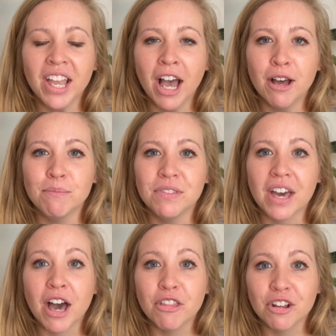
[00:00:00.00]

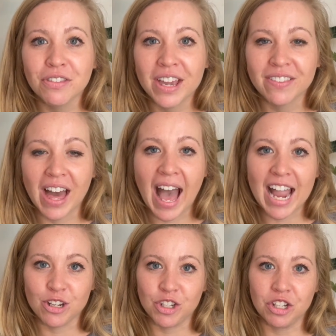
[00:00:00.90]
The other thing that
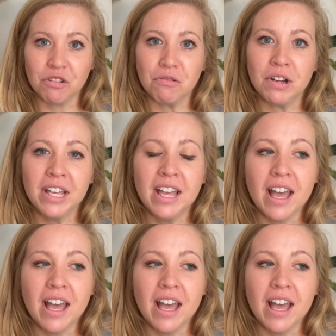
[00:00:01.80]
I do